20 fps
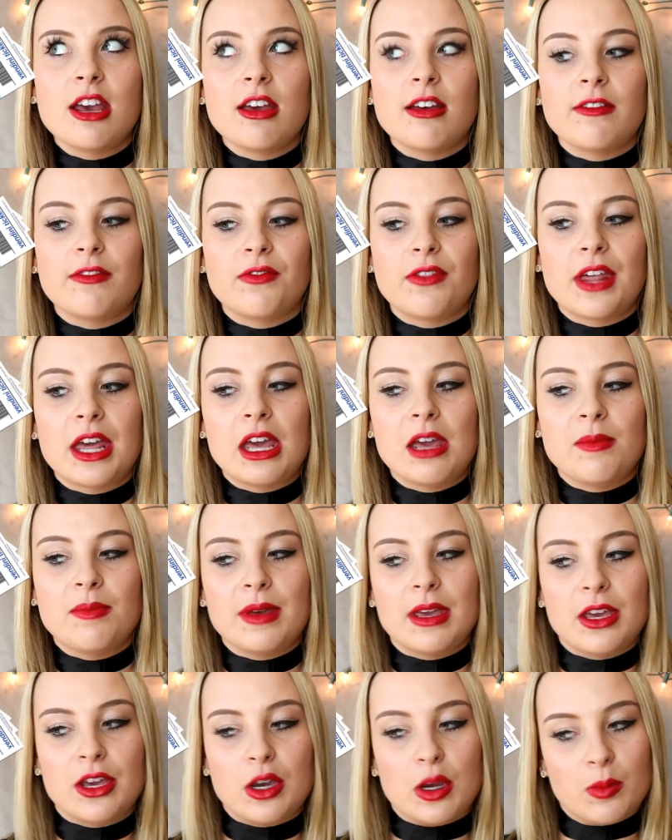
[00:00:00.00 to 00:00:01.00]
if they
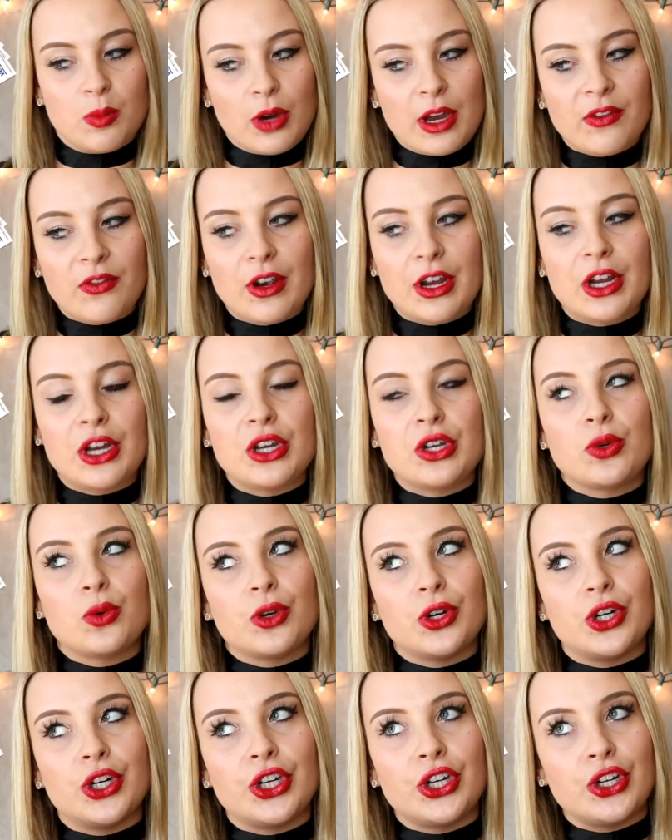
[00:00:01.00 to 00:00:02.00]
be your boyfriend
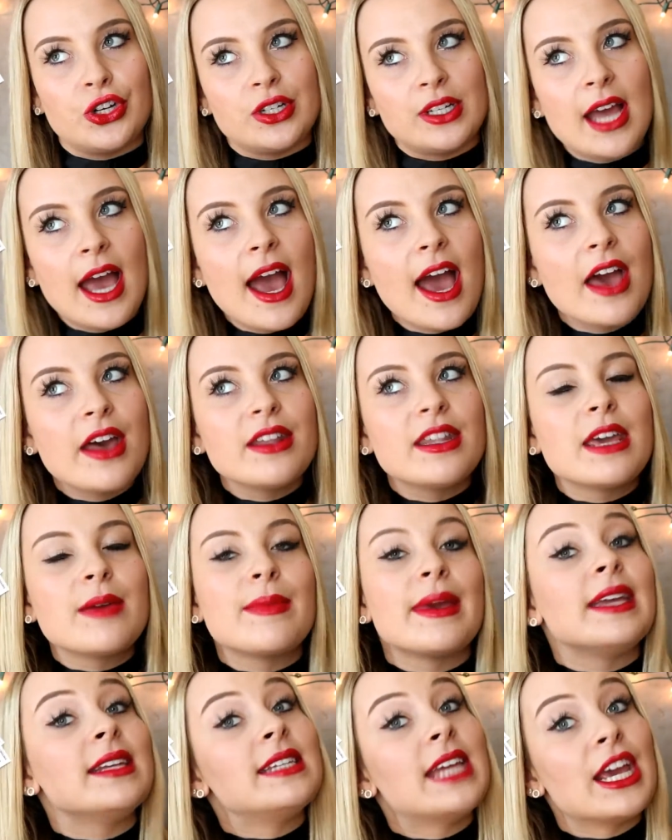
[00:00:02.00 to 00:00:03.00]
or your dad, they
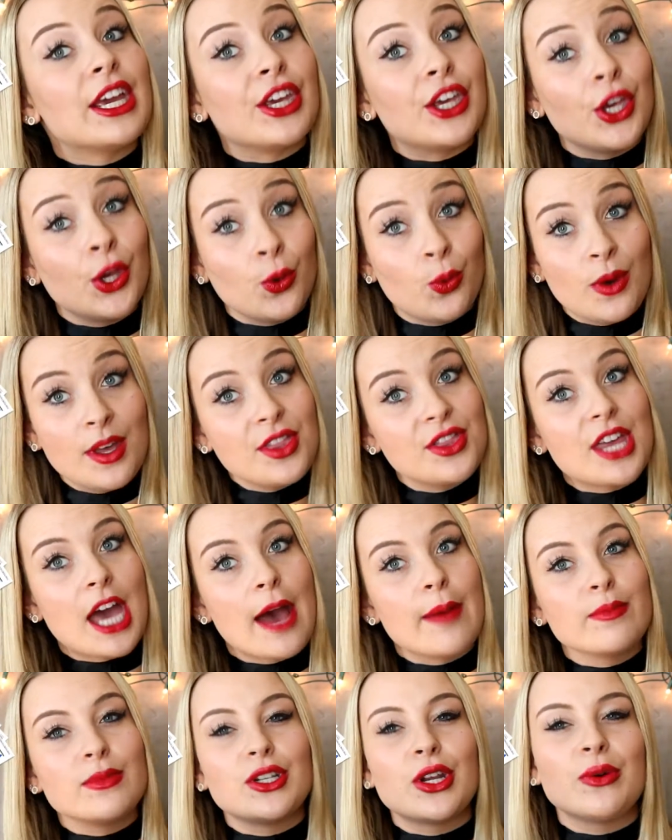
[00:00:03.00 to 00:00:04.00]
might take you with them.